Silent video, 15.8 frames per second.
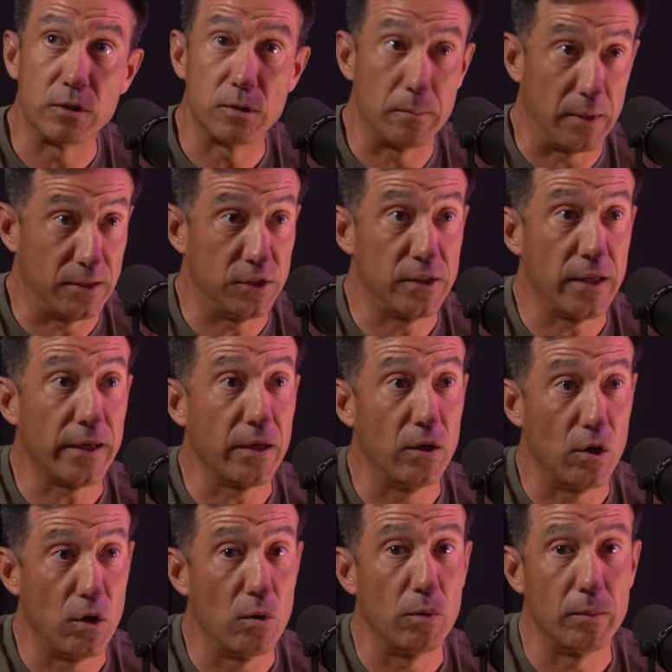second
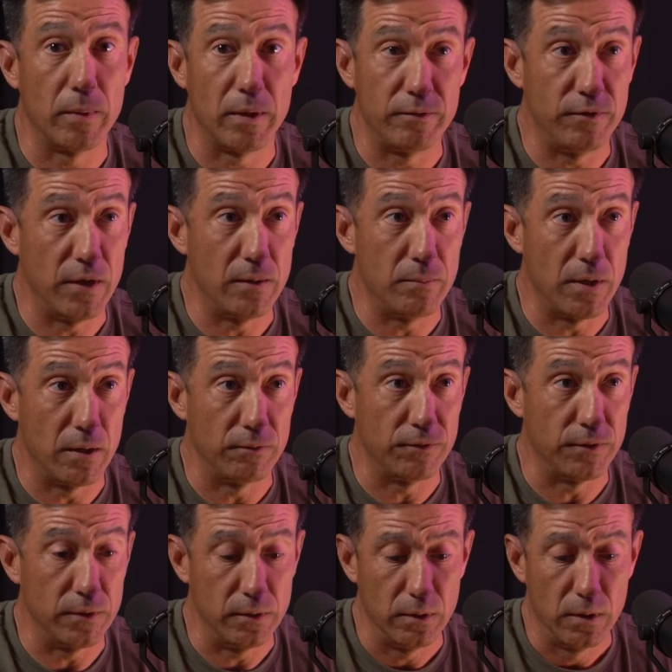home with my VA
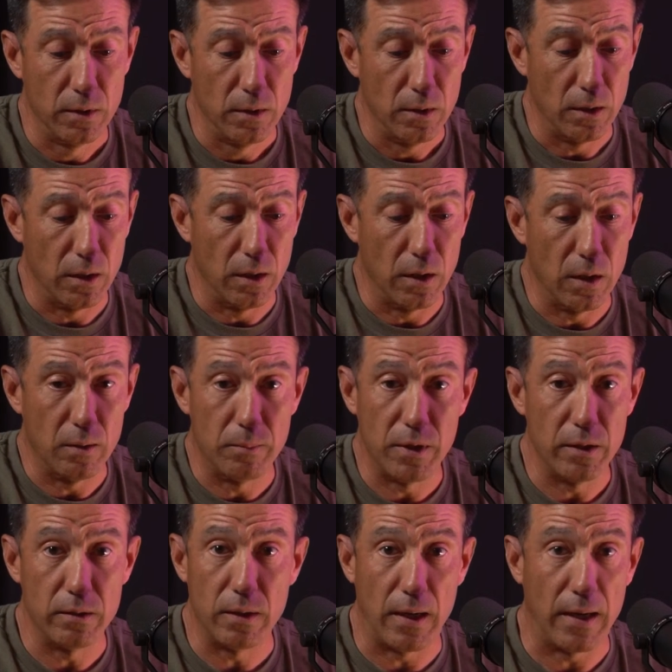benefit,
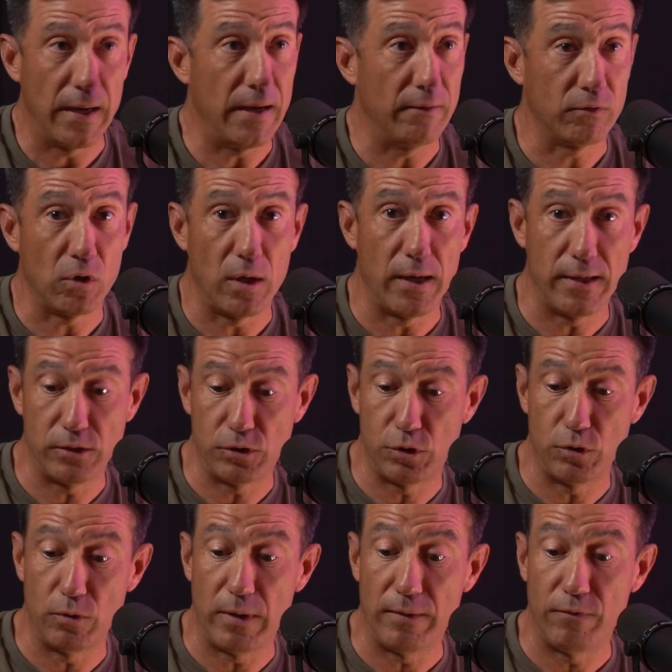but I have clients
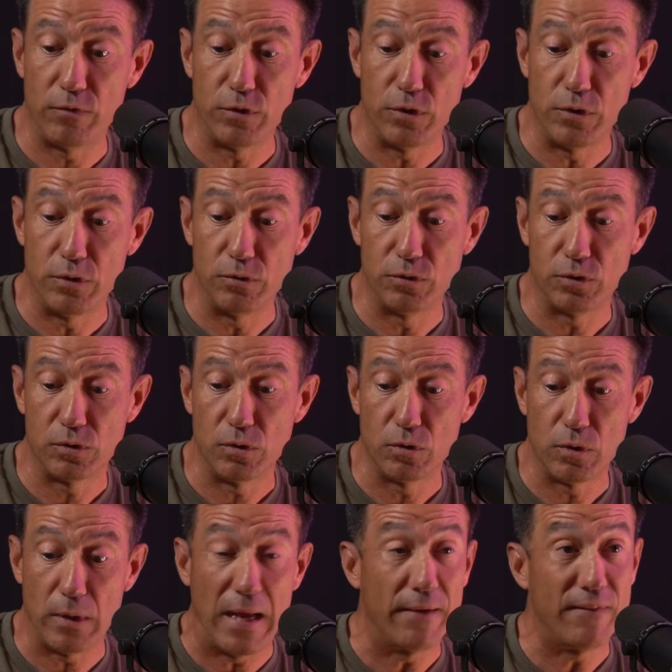who
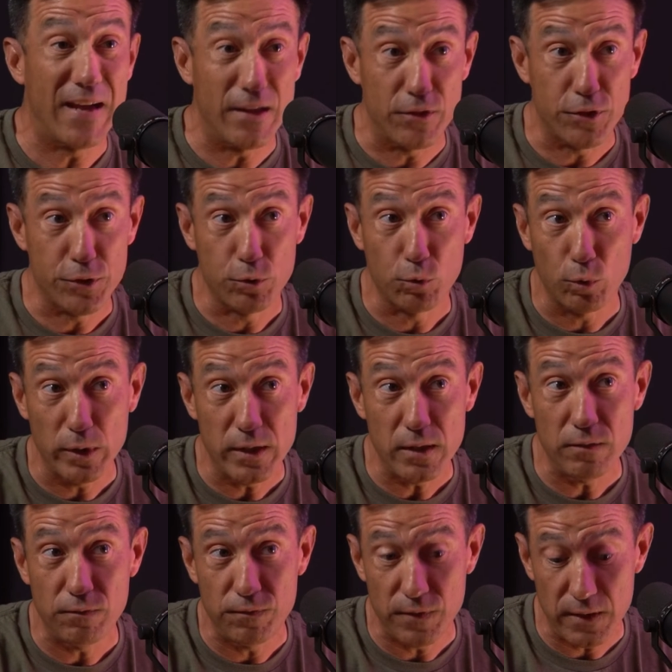have had
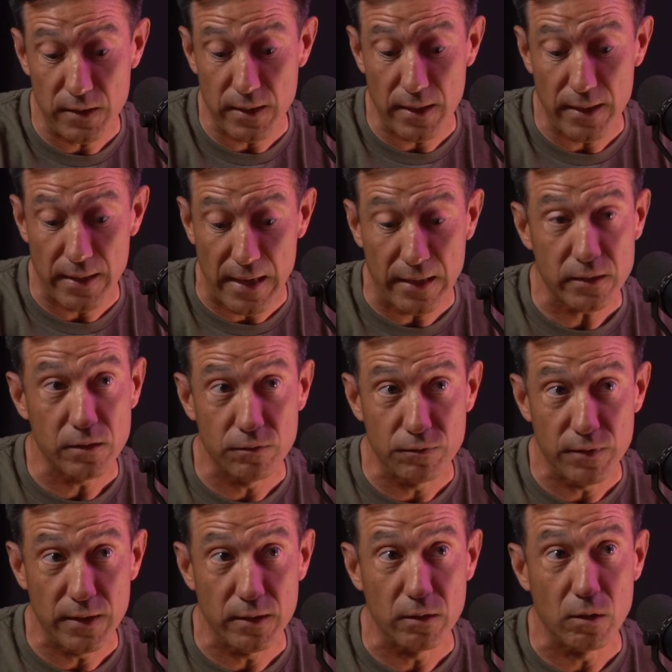3 active
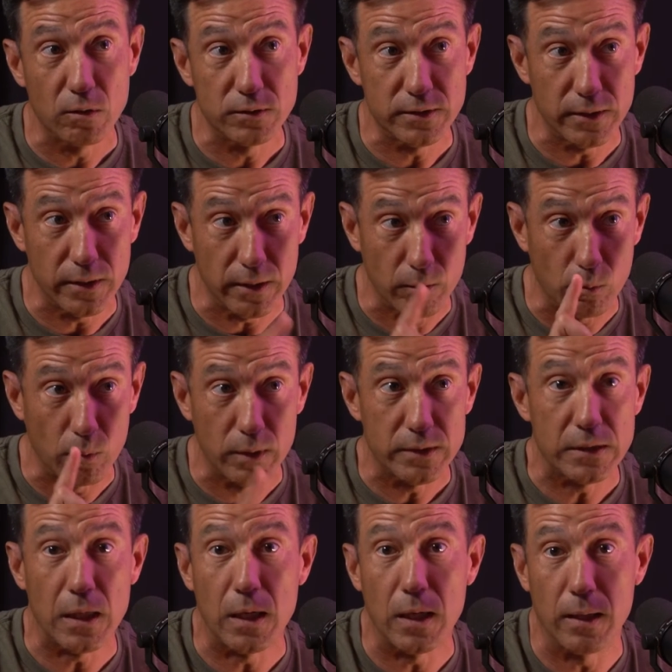VA loans at one
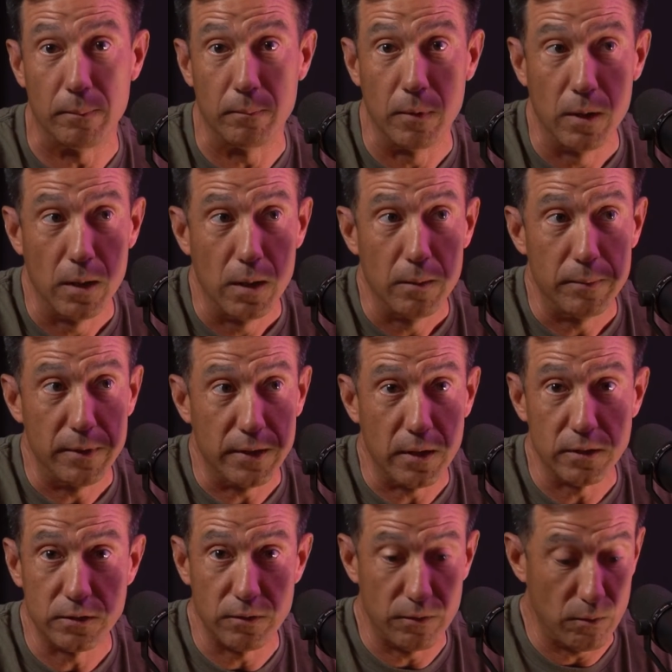time
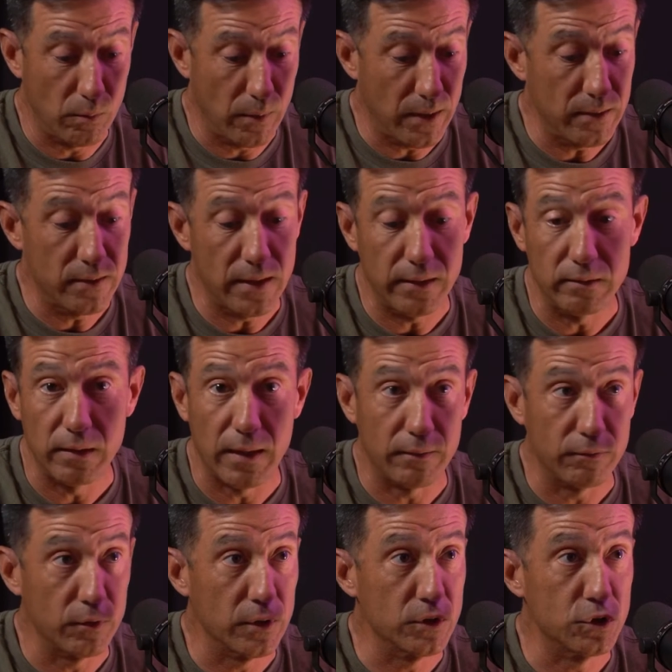because of the way they
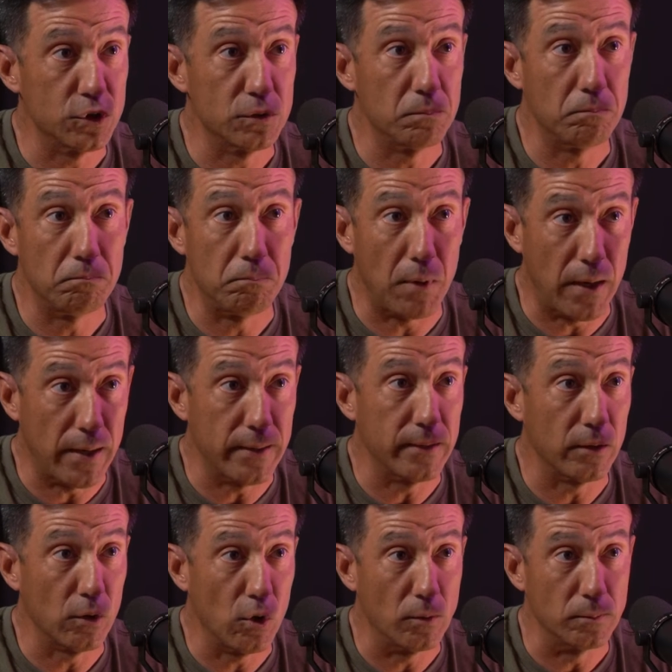leverage buying
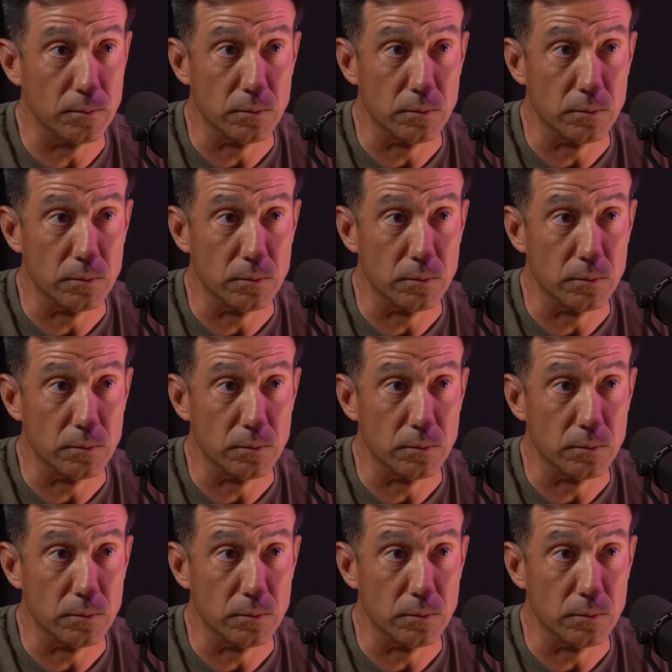their home.